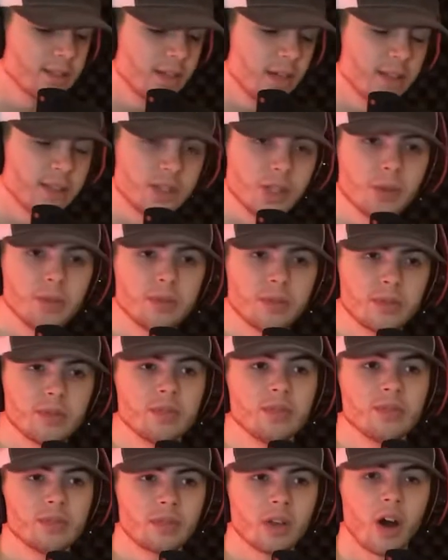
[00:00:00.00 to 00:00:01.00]
a dude
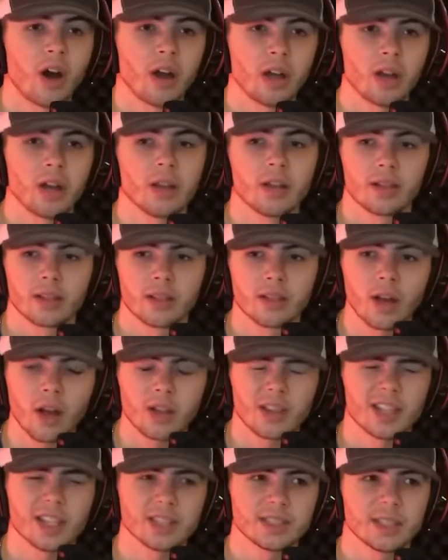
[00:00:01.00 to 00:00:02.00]

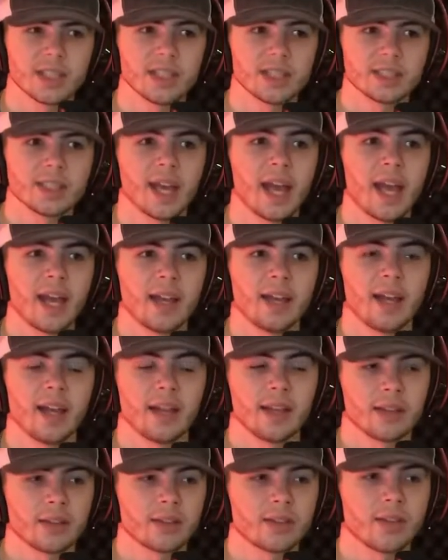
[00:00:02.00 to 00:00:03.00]
thought this in his head
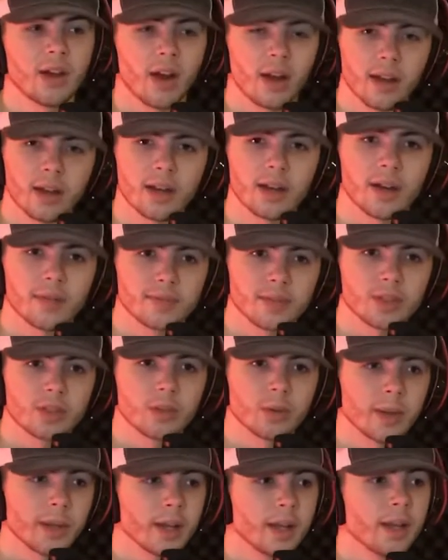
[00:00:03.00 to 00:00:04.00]
and thought enough to
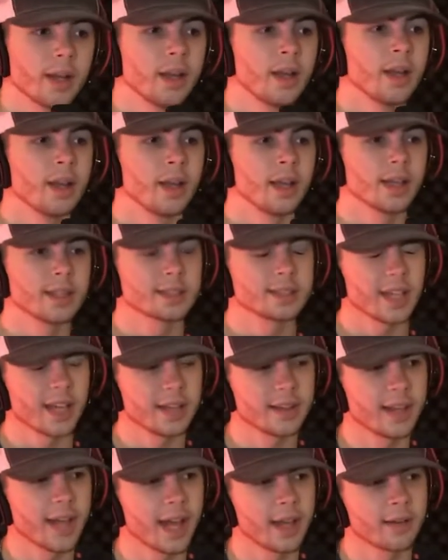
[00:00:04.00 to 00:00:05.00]
tweet it. He
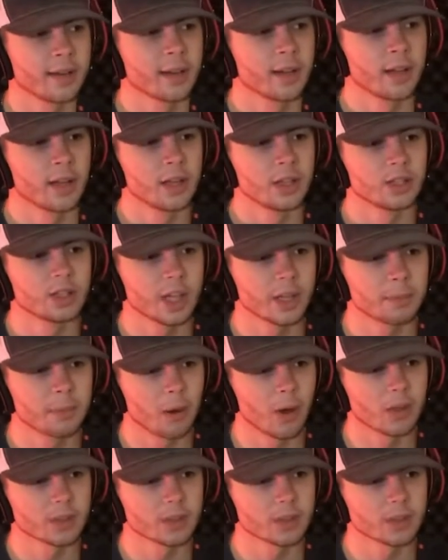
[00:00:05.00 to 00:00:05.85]
said that Jake Paul's